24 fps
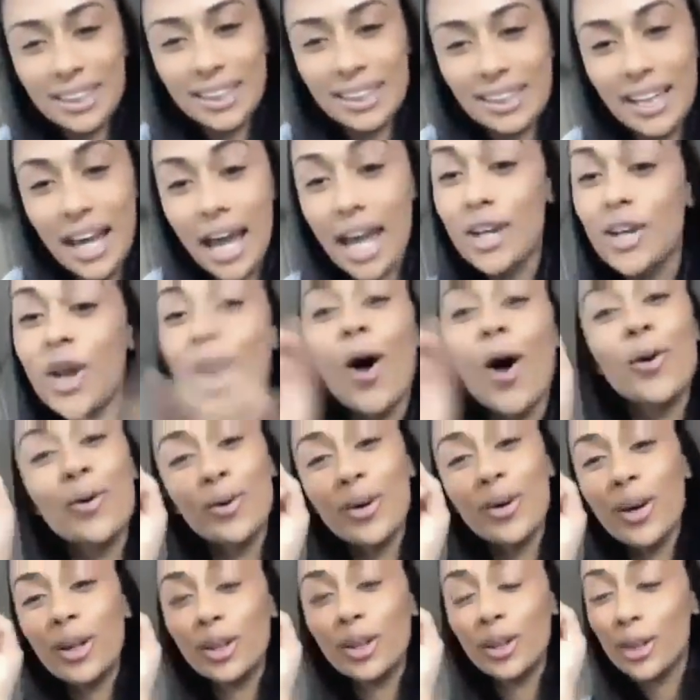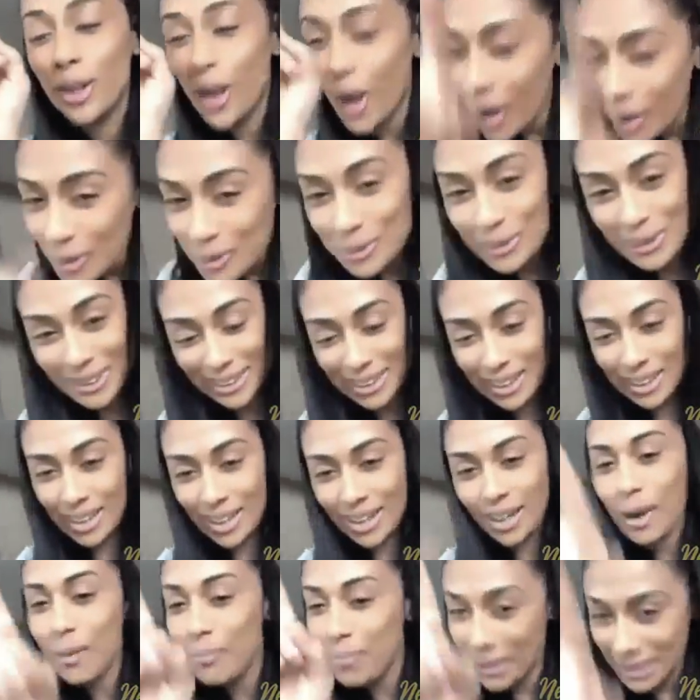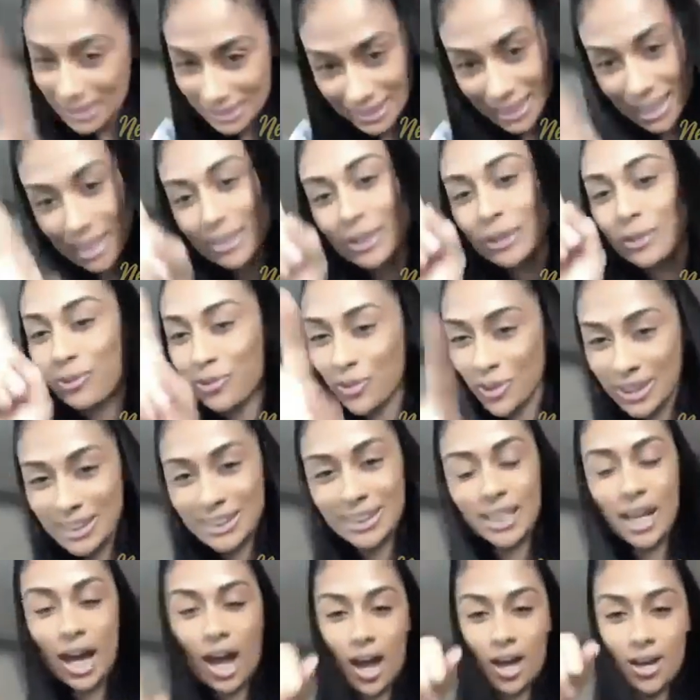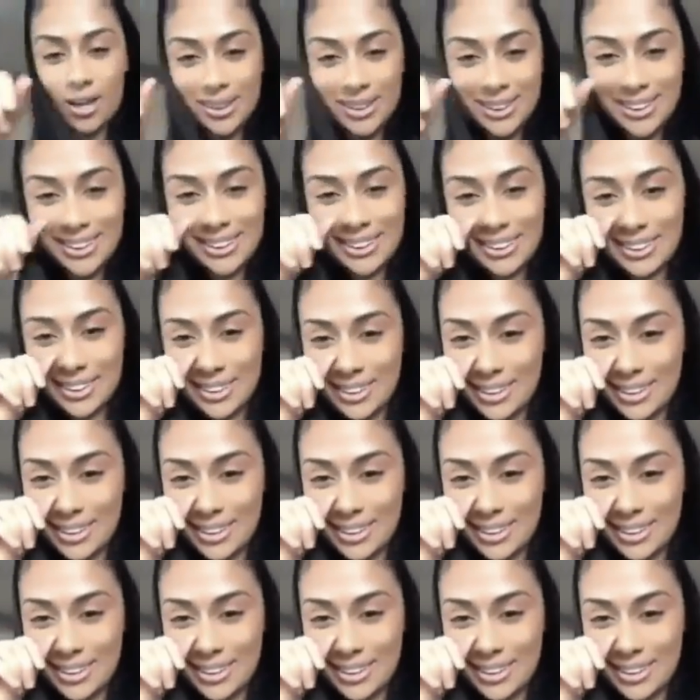Day. No, Lowe's could bust out some freestyles.